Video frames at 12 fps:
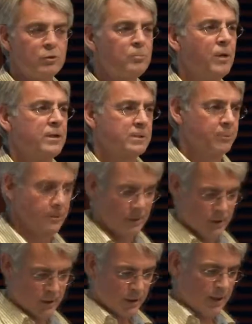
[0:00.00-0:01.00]
possible
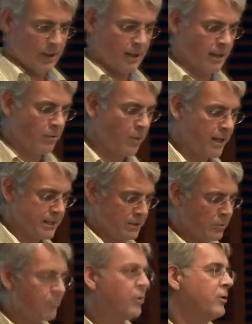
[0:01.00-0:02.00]
ways to
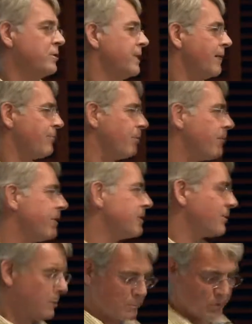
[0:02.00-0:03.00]
approach that from a
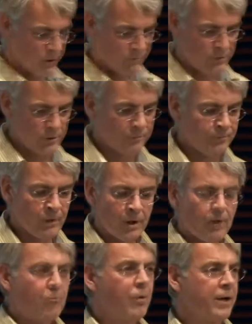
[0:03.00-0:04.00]
research point of view.
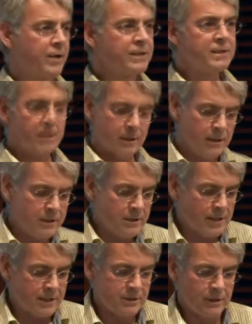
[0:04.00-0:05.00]
One is
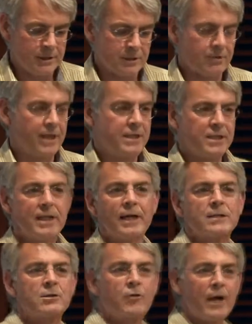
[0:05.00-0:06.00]
international integration has
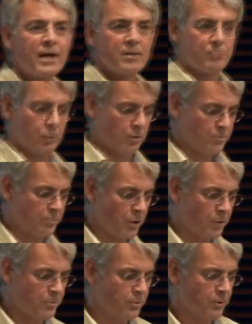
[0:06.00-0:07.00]
greater
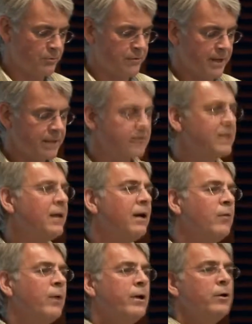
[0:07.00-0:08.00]
pro-poor effects
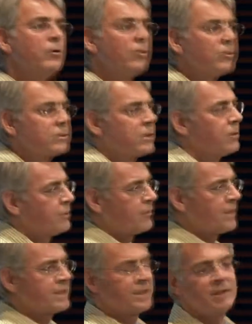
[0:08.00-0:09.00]
when you also
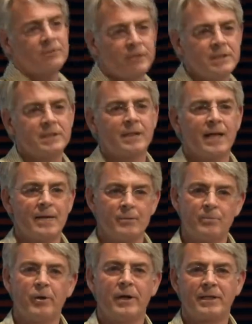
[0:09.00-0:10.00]
address intrinsic labour
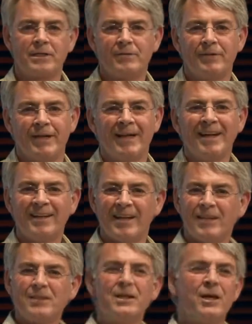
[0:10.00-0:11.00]
productivity. That
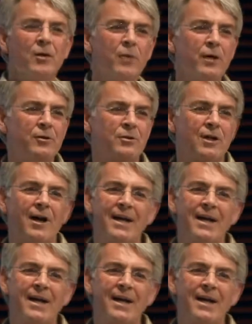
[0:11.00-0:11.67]
is, when you tie